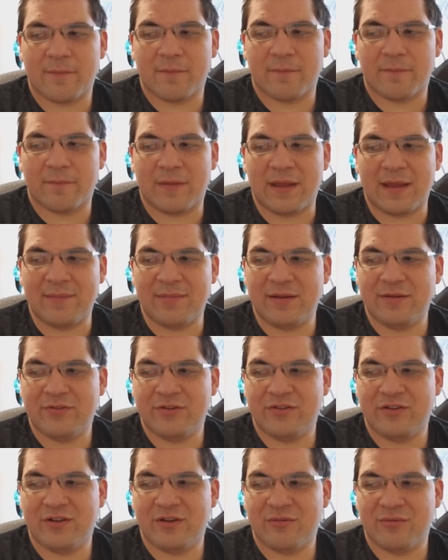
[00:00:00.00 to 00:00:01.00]
Maybe
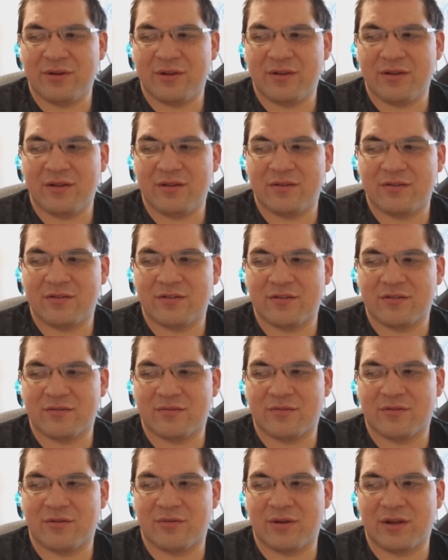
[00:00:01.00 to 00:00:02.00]
Vegeta really is
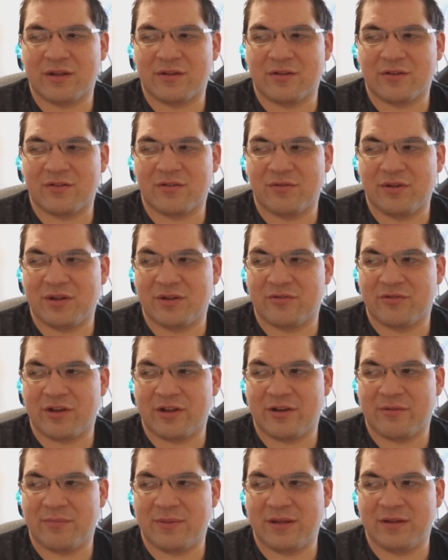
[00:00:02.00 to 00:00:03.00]
doing it just so he can try
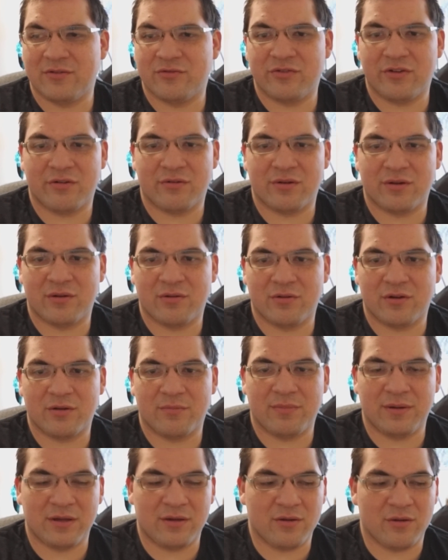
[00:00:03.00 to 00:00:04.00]
to beat Jiren, who can
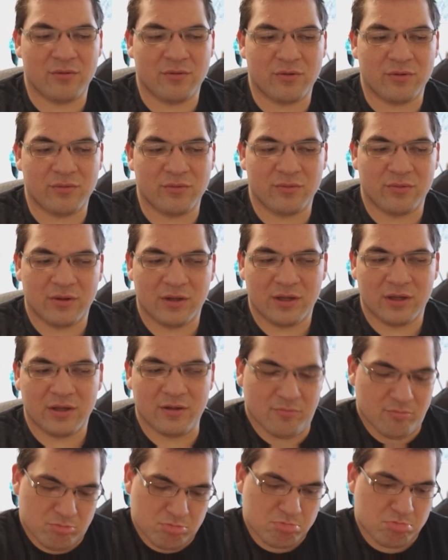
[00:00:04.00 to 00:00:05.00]
beat Goku.
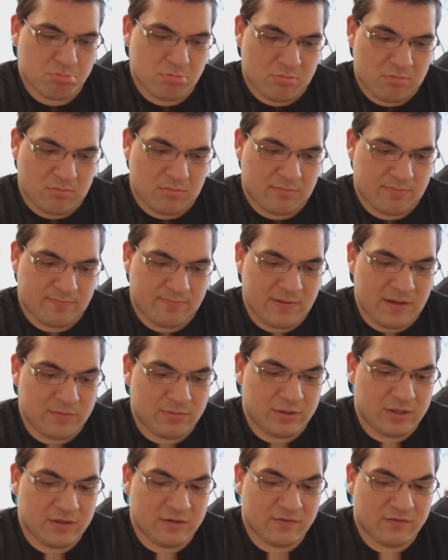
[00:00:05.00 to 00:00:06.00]

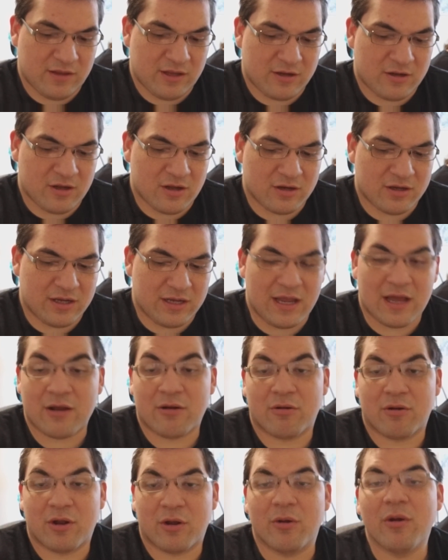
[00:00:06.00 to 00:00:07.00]
Maybe he is that cocky. I
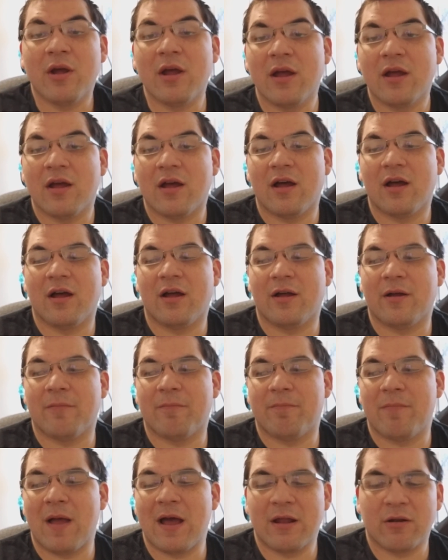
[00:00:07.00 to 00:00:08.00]
don't know.
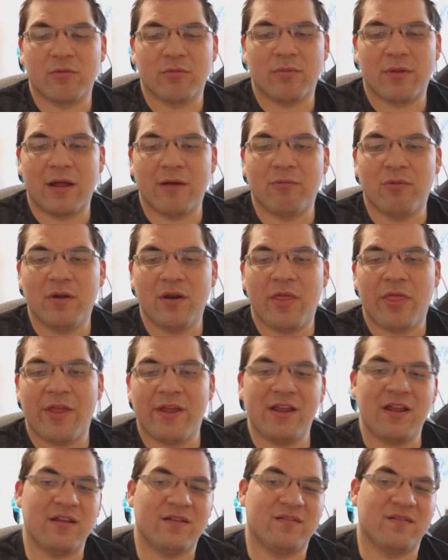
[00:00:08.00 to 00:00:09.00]
I want to
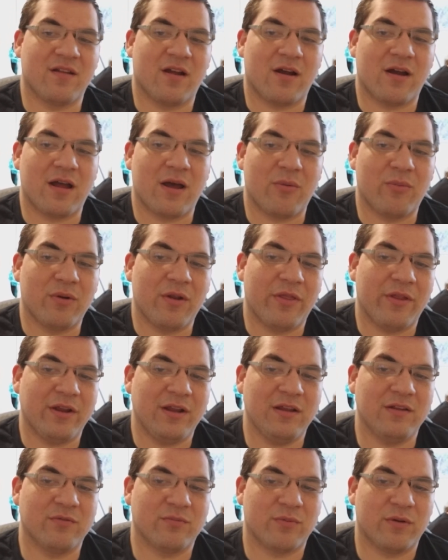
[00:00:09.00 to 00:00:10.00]
think he's not. I want to think
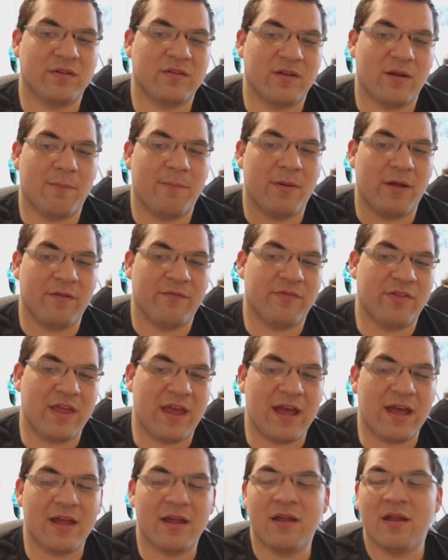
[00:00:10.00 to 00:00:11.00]
he's risen above
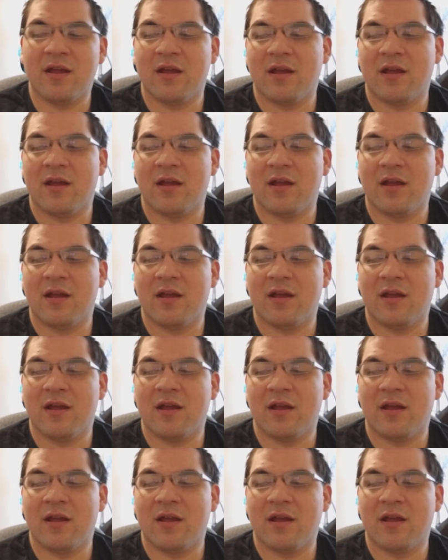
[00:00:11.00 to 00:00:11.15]
that.